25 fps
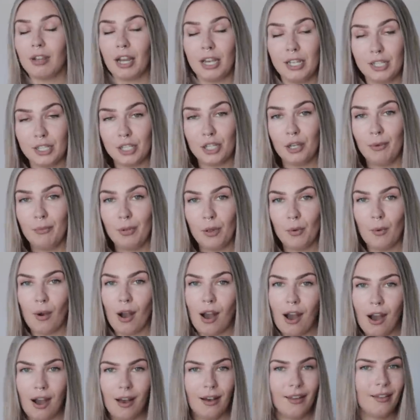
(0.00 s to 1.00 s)
I assume you
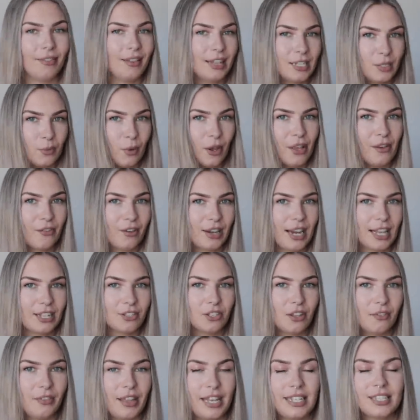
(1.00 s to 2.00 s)
are, and that's why you've
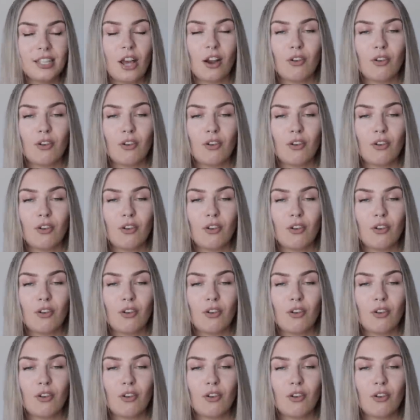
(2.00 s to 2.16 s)
clicked on this,